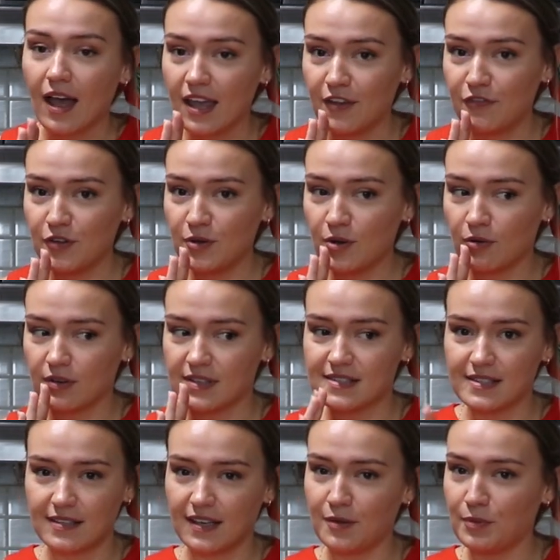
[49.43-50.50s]
If you
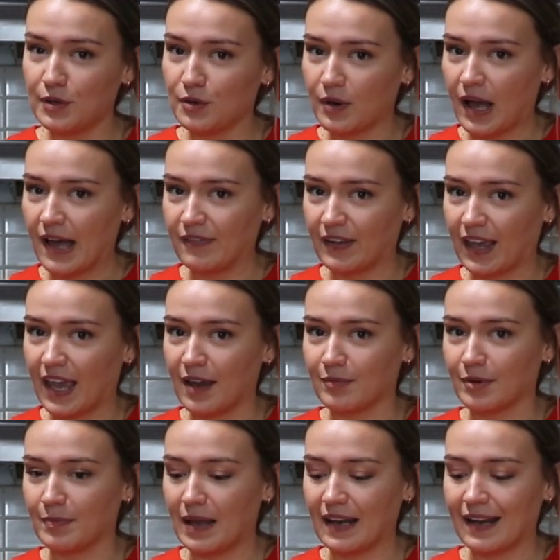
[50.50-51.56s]
notice, today we don't have
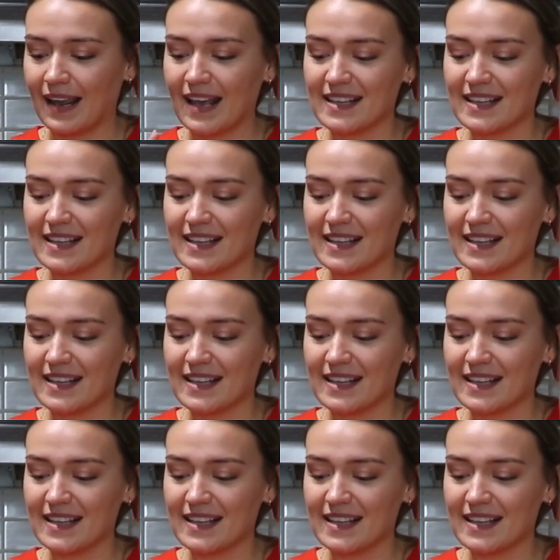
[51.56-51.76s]
cameraman.